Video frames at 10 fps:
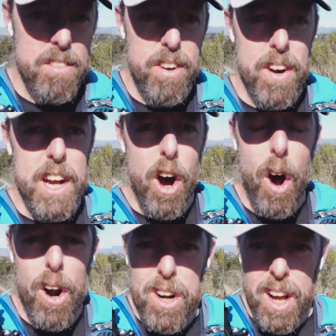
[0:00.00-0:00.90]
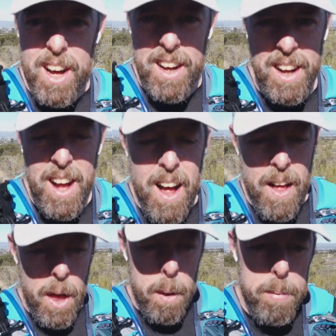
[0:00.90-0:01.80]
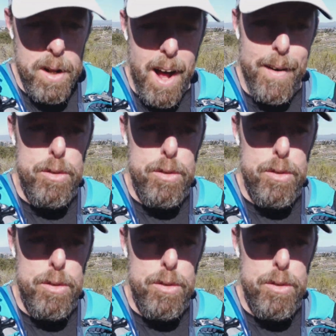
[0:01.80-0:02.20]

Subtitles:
Very hard, but I